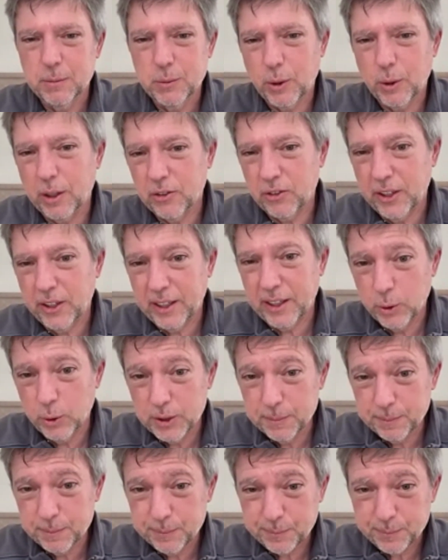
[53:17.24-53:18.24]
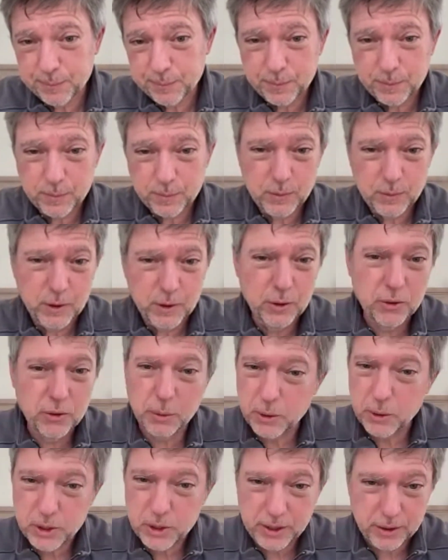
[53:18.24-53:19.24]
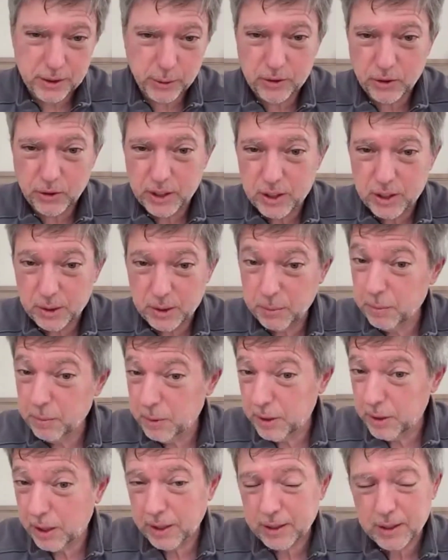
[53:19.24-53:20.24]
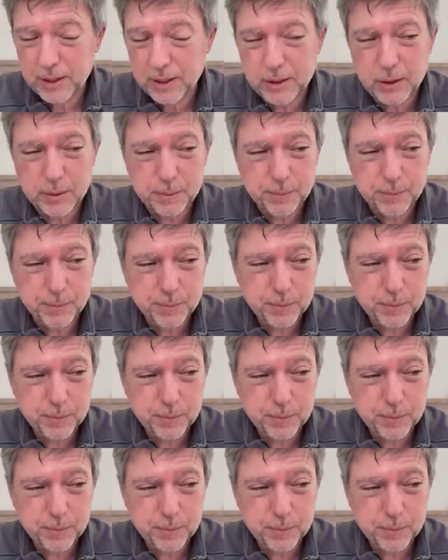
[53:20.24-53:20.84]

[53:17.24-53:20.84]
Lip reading: cross-language using machine translation in all likelihood.